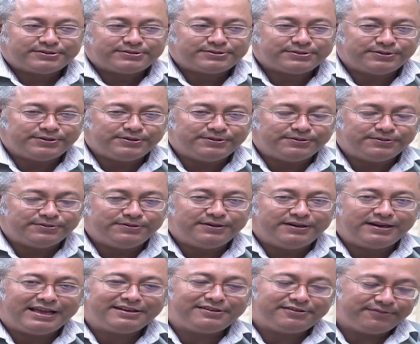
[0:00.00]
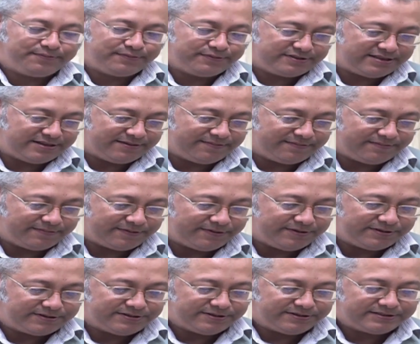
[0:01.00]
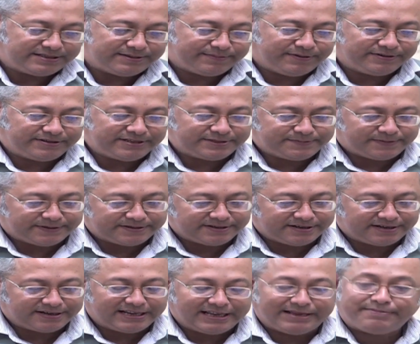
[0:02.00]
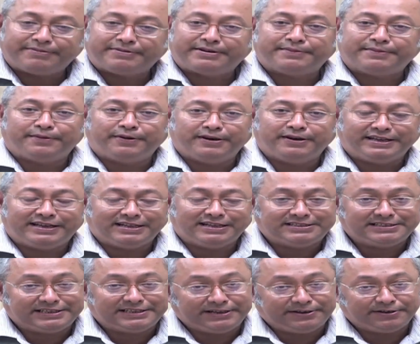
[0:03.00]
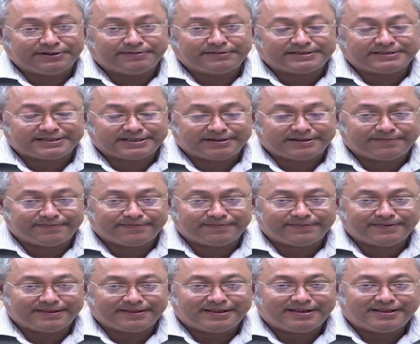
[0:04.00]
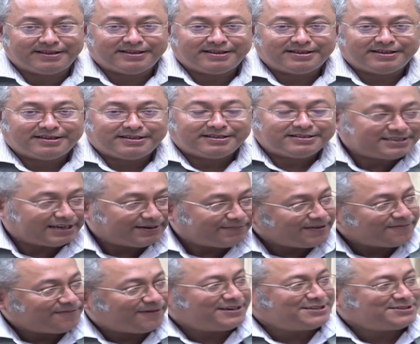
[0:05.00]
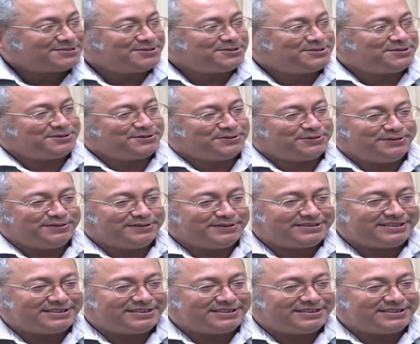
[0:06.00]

So we'd like to put some questions about his personal life, about the political scenario of Assam. Sir, my first question to you is